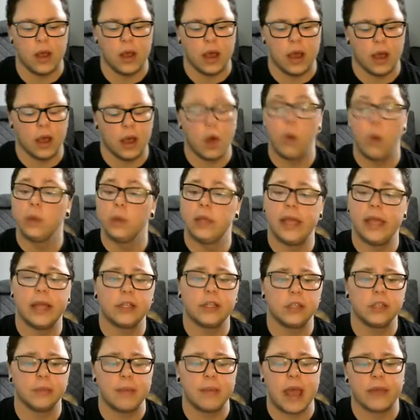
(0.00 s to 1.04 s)
only
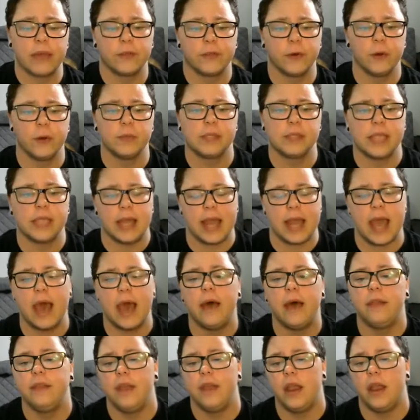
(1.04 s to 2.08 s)
enter bathrooms that
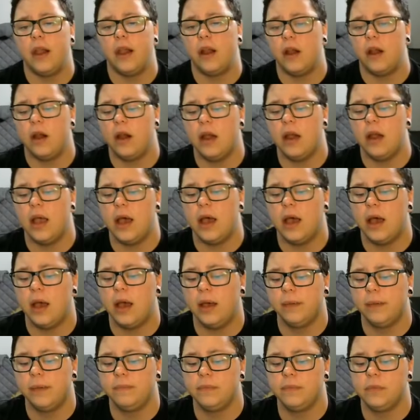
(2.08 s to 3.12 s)
had their
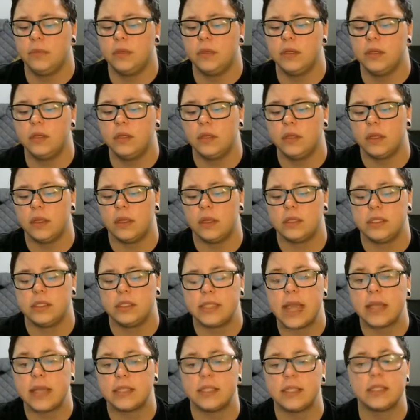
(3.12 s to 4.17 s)

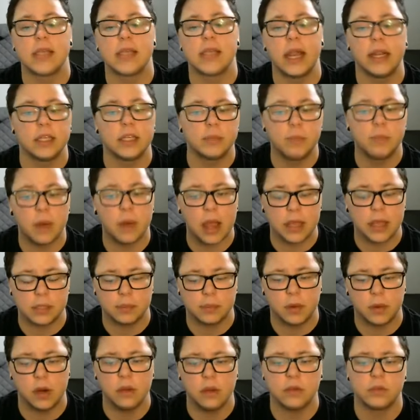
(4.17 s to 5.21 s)
sex assigned as
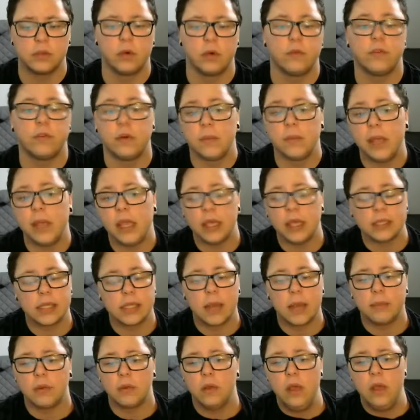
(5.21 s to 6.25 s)
birth. So for me,
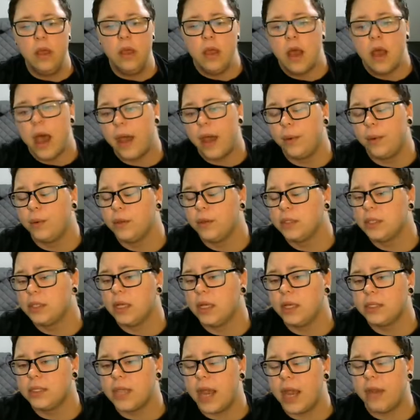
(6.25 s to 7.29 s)
example, I was
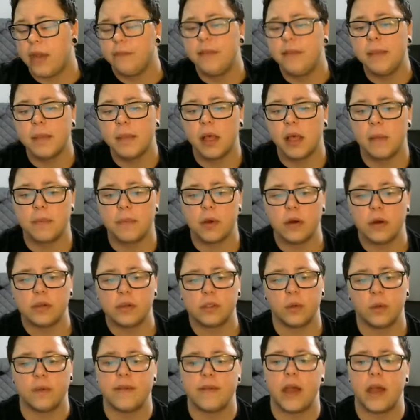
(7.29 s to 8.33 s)
assigned female at birth,
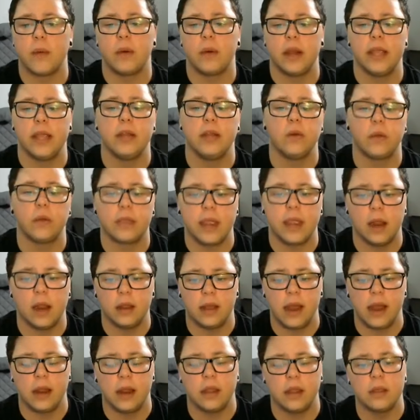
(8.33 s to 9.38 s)
so if I were in North
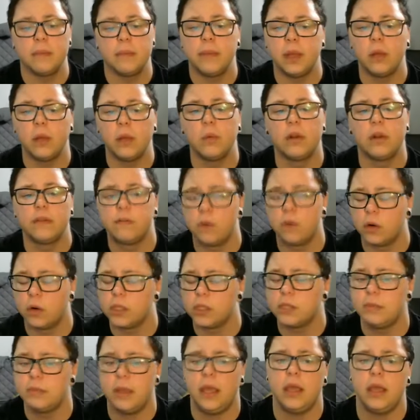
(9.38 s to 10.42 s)
Carolina, the bill would have
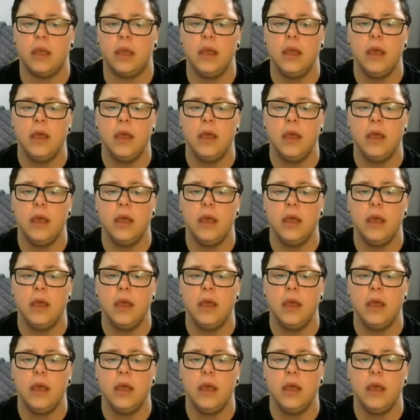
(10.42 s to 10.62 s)
forced me